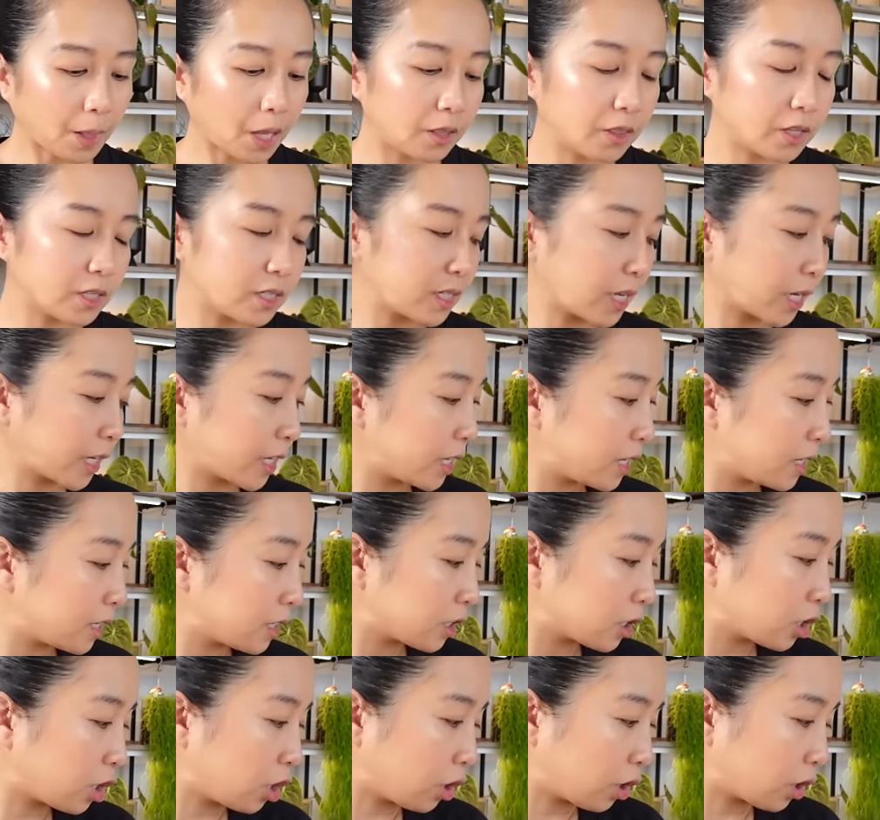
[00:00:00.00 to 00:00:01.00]
The
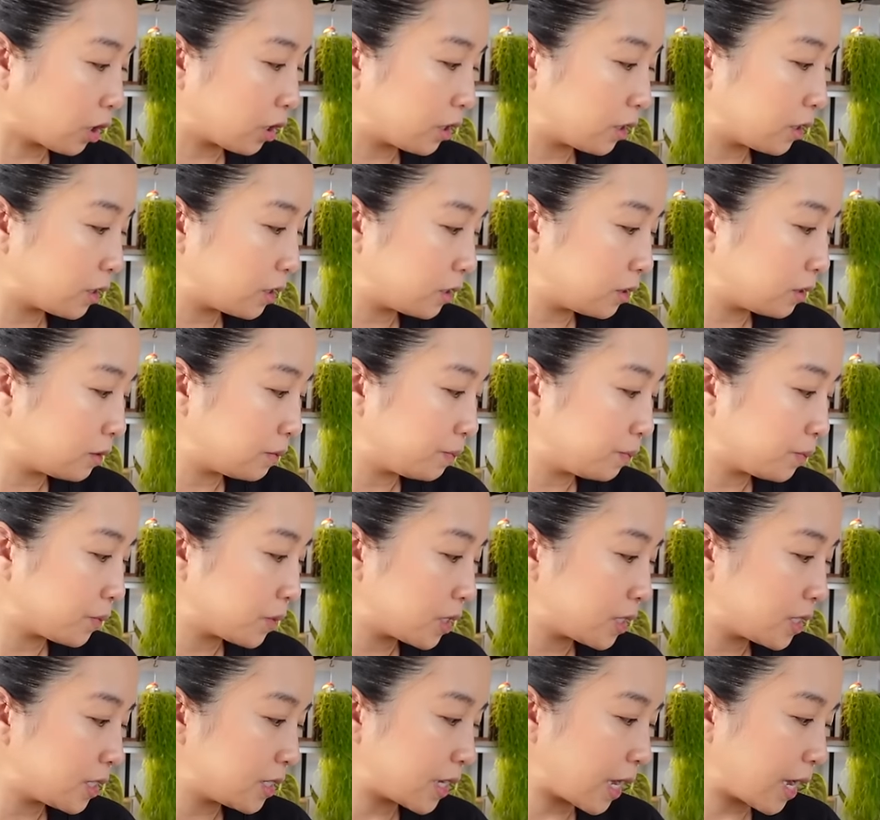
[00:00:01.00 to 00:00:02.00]
second card
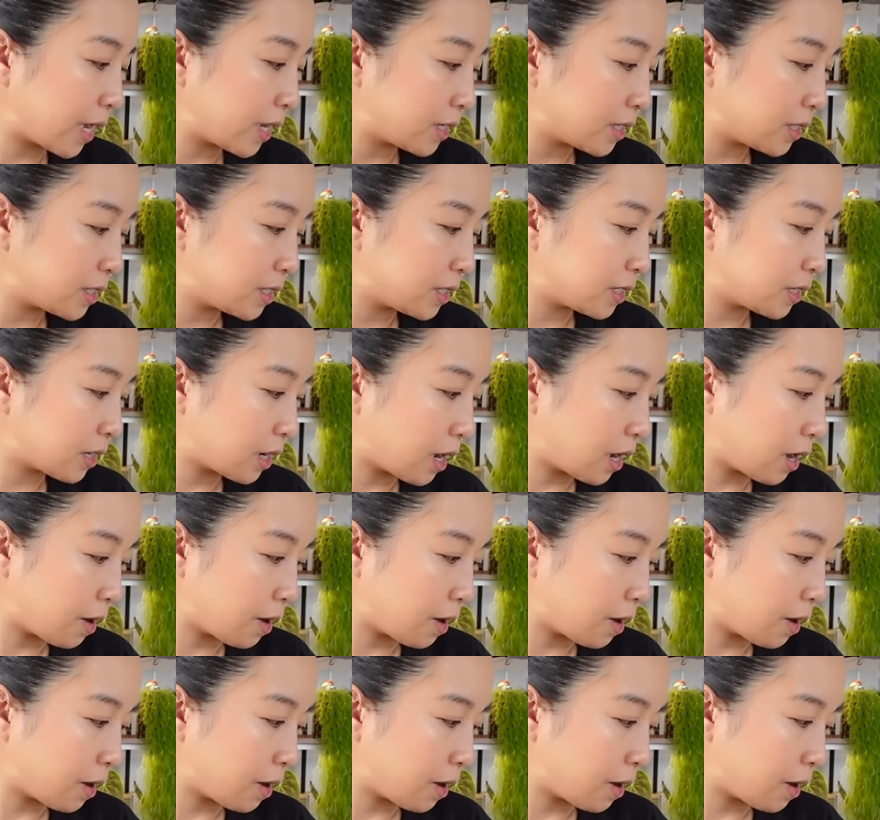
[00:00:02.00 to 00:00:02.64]
set.